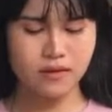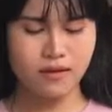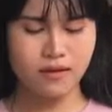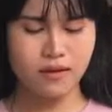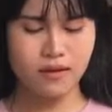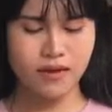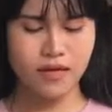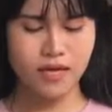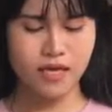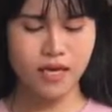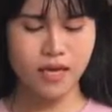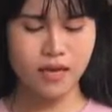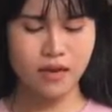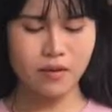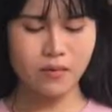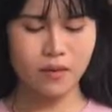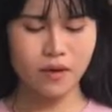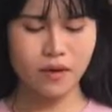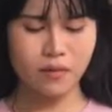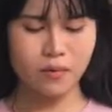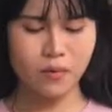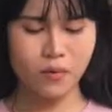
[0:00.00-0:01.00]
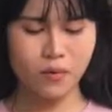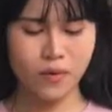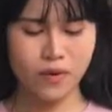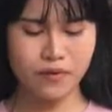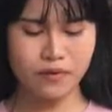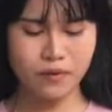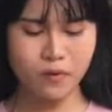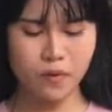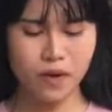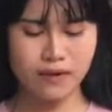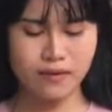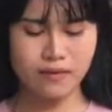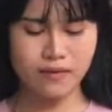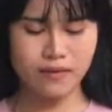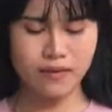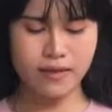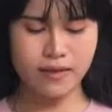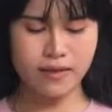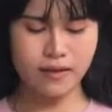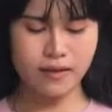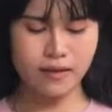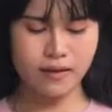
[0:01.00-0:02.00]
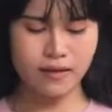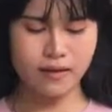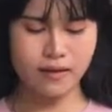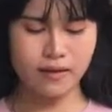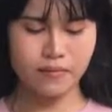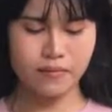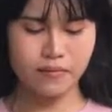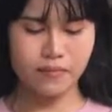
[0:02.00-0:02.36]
I came up with one thing,